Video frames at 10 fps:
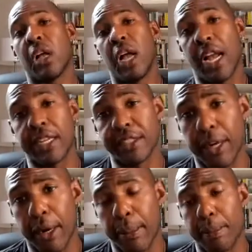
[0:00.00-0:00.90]
And
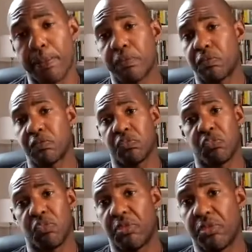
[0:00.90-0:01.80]

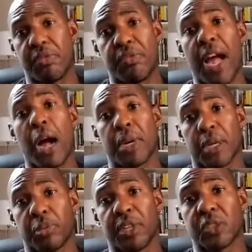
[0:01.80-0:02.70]
now I'm at
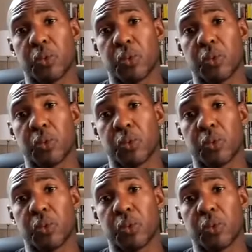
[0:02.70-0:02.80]
a place